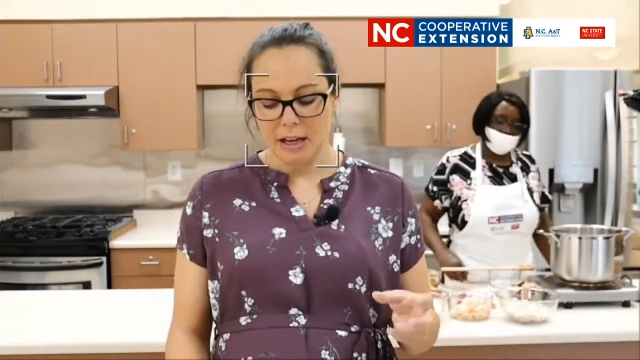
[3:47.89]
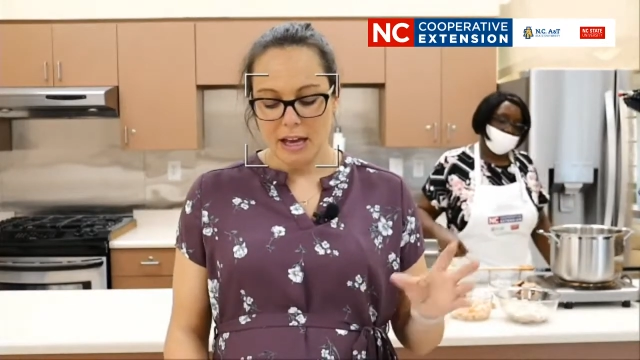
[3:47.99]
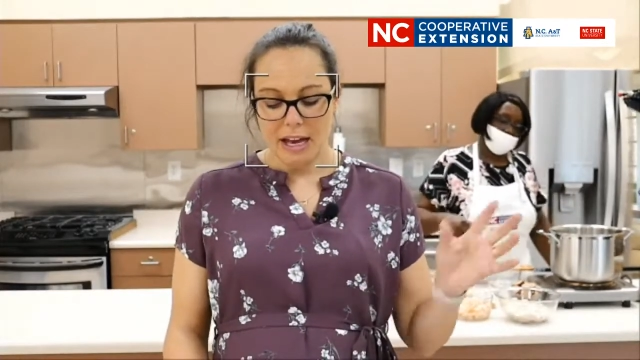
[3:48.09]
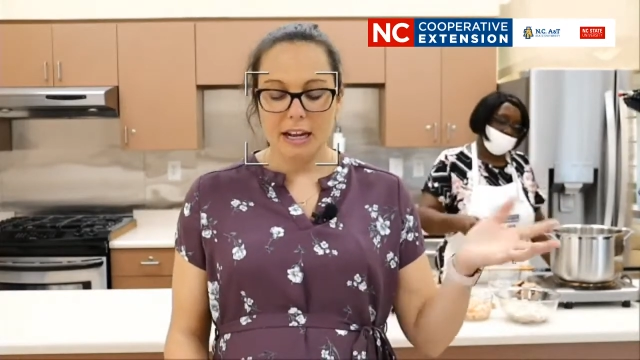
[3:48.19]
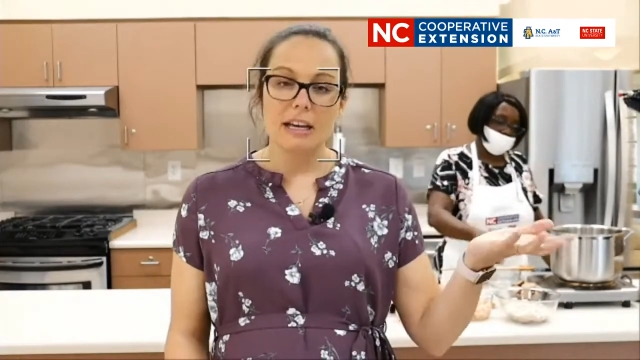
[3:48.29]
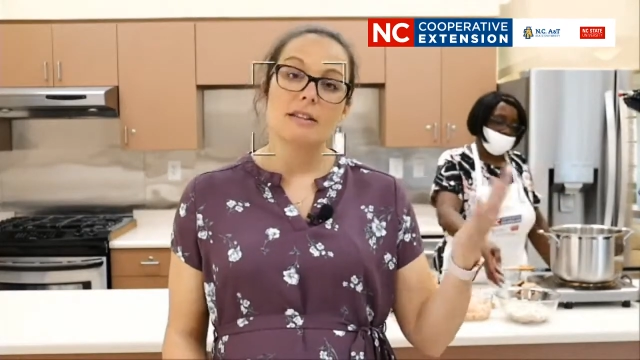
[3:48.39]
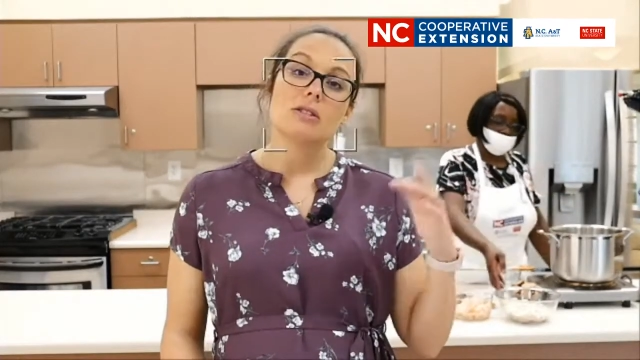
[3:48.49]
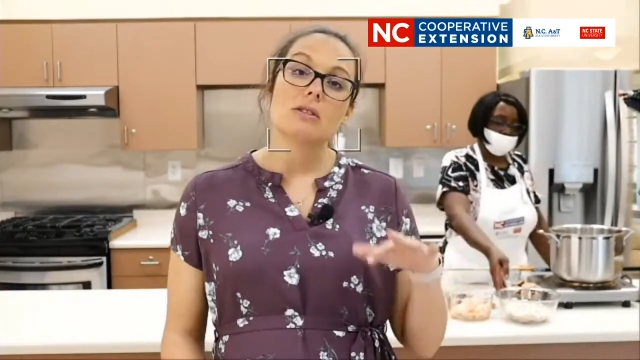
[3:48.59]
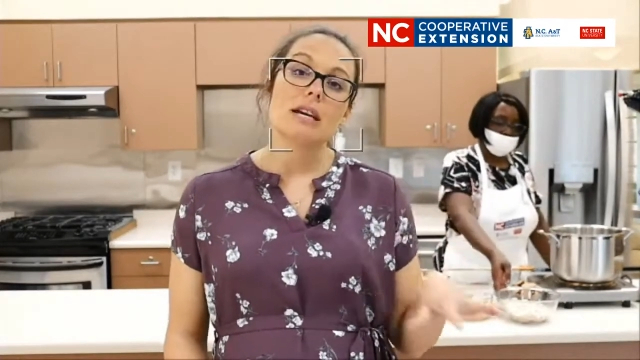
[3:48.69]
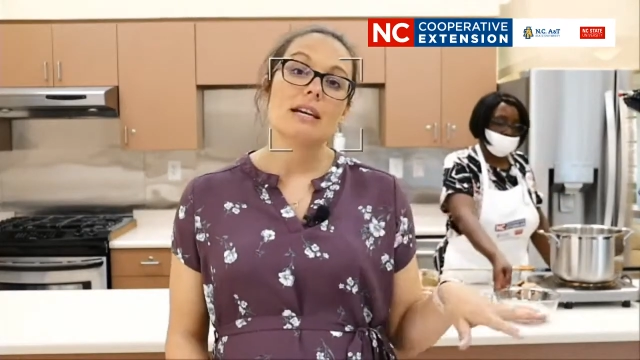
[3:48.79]
And again, this
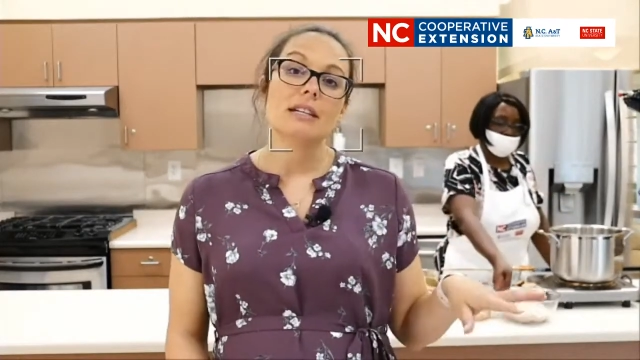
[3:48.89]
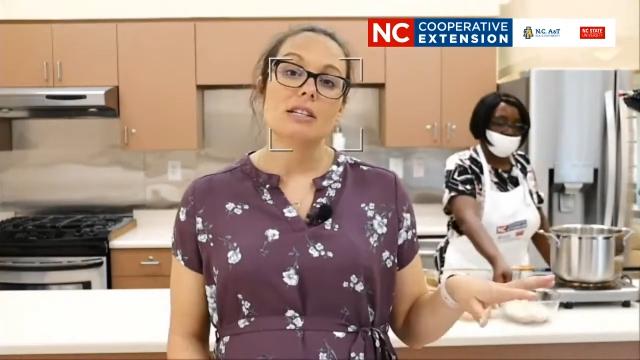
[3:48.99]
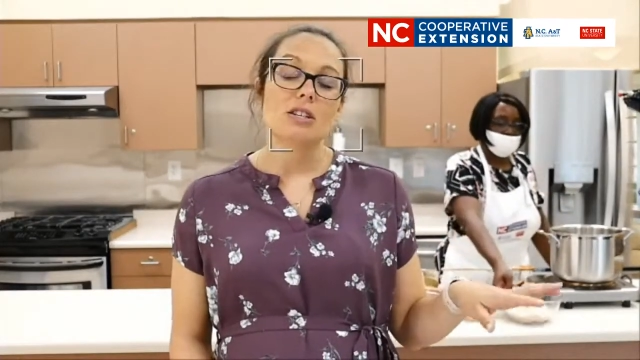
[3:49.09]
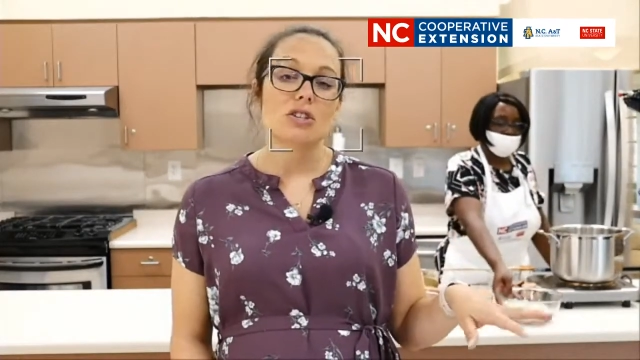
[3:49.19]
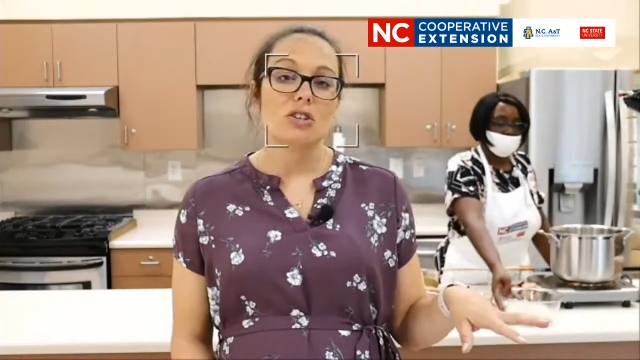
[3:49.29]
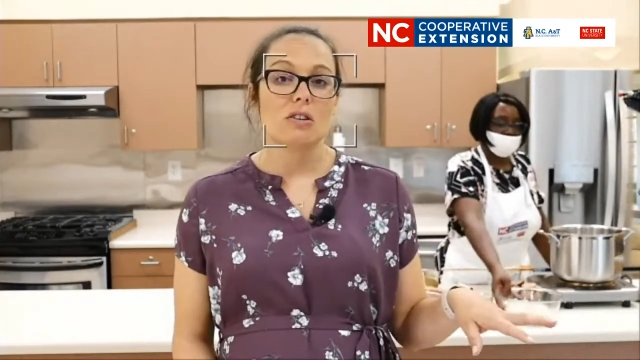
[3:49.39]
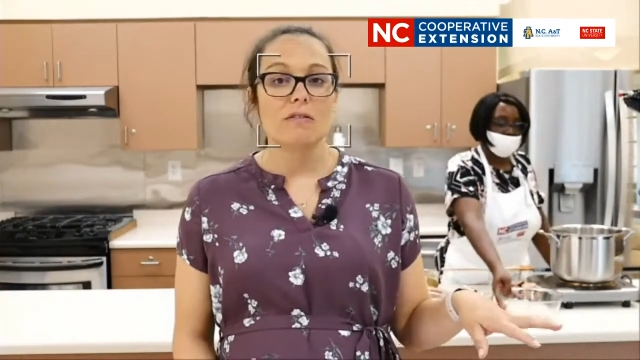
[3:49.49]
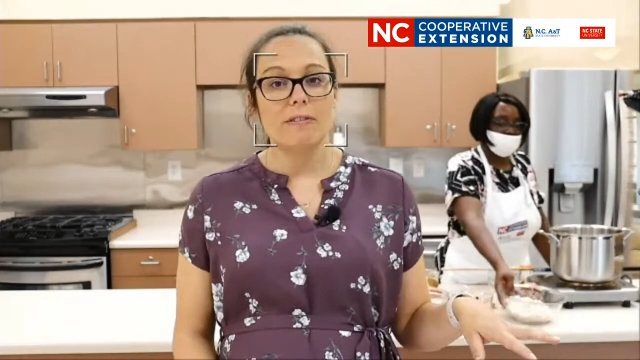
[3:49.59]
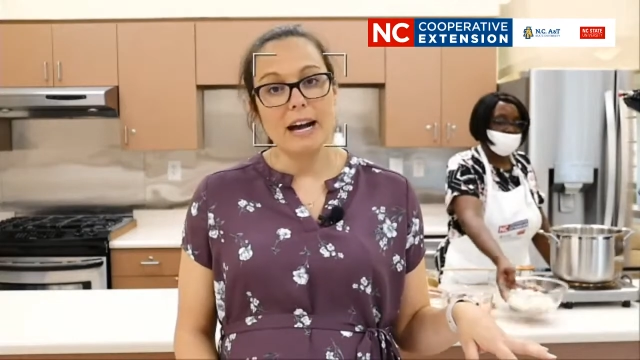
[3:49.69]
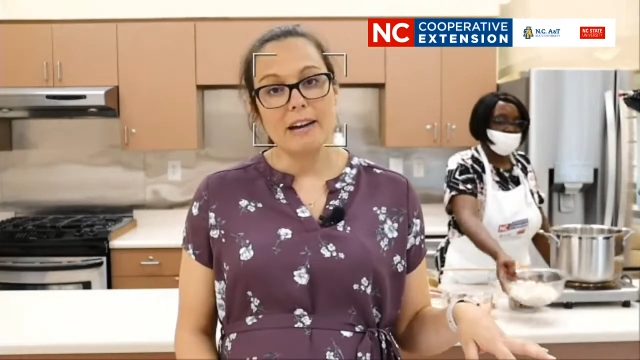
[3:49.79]
will take an additional
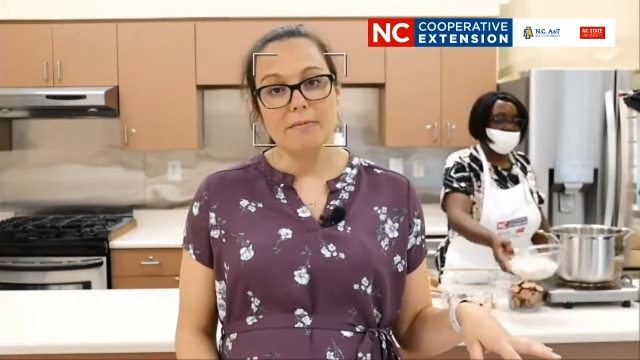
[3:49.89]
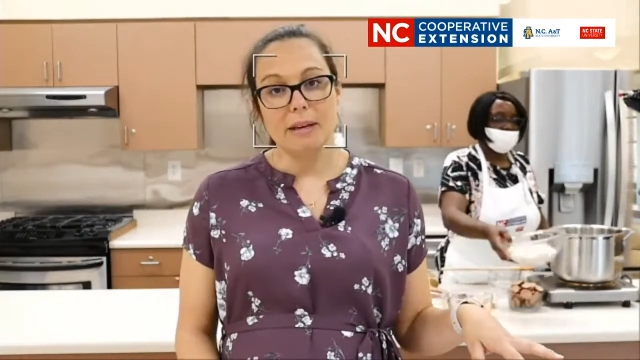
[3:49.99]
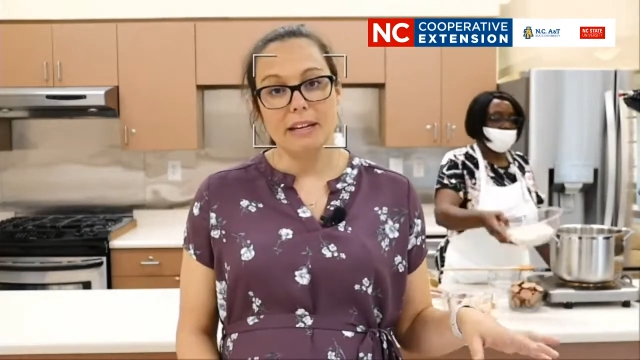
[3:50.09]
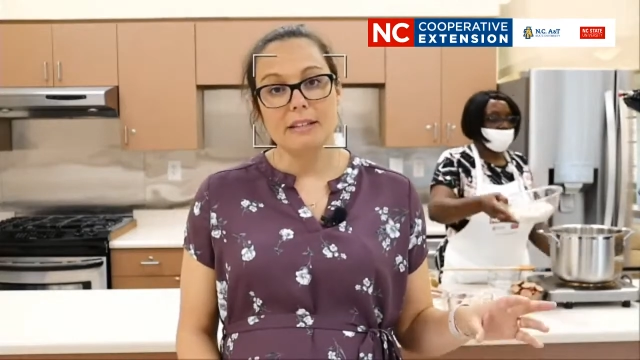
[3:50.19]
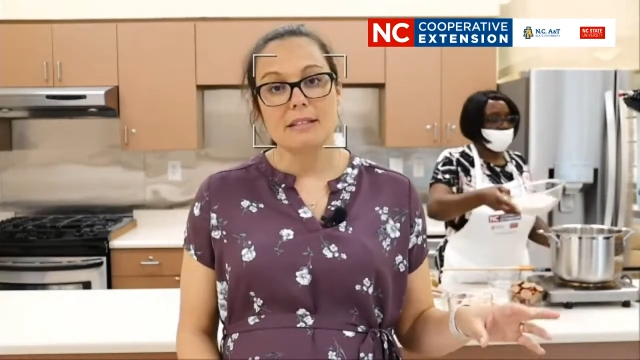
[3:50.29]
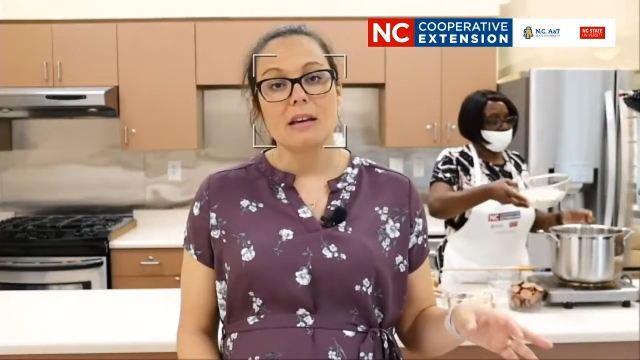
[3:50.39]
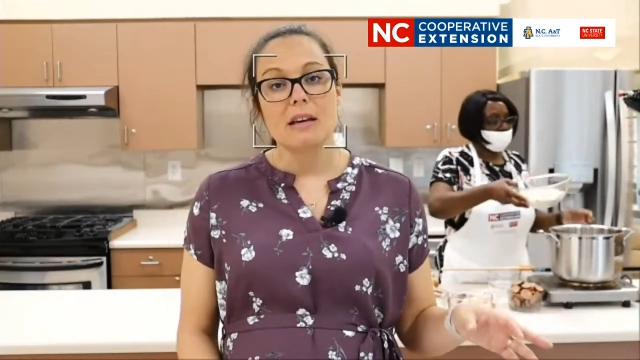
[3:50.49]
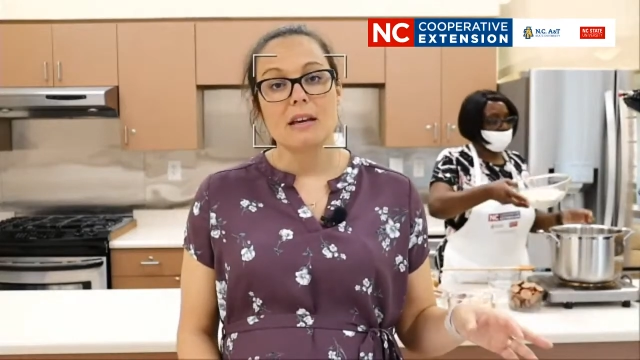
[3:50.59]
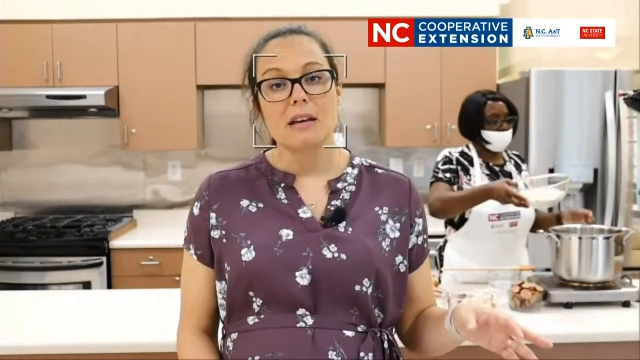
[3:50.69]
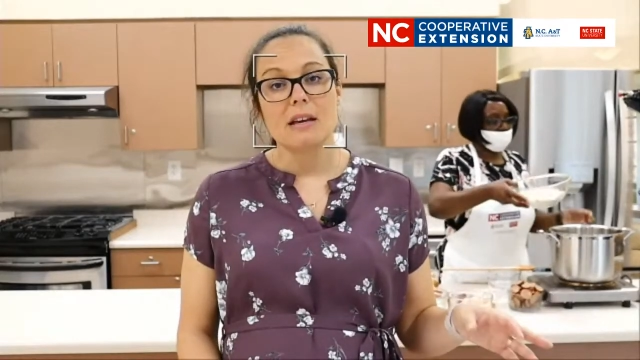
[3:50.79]
5 minutes.
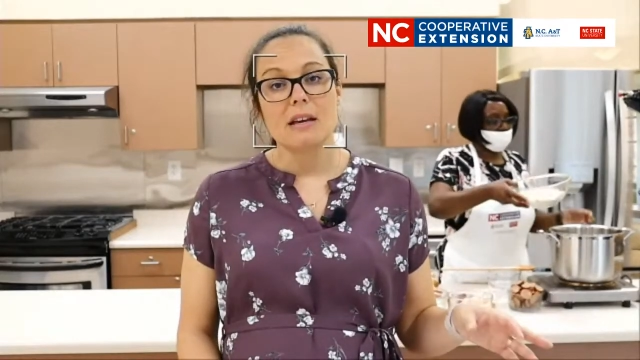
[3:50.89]
But like I